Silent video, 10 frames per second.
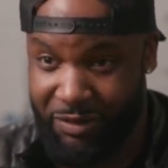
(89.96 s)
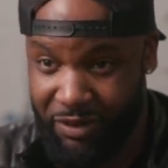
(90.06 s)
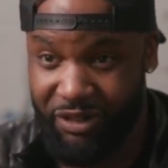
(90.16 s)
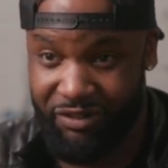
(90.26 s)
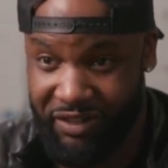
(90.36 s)
that we're
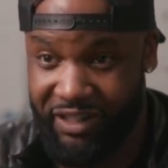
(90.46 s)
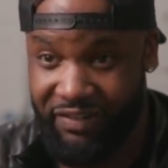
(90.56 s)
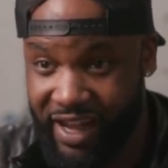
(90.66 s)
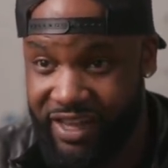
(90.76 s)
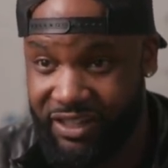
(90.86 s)
gonna read it
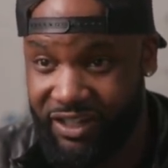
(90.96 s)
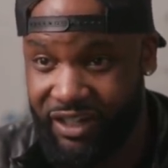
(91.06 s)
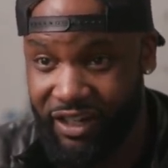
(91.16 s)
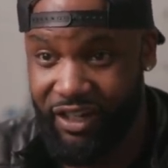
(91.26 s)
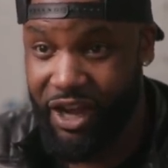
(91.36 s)
faster.
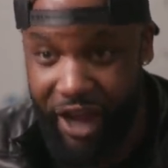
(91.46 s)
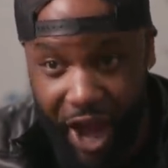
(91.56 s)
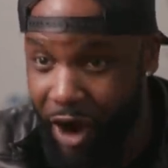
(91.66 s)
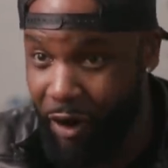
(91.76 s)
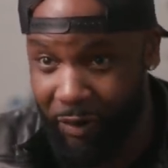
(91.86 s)

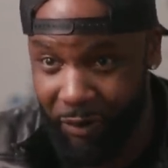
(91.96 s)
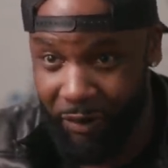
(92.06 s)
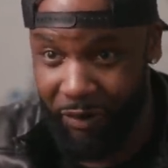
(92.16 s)
No.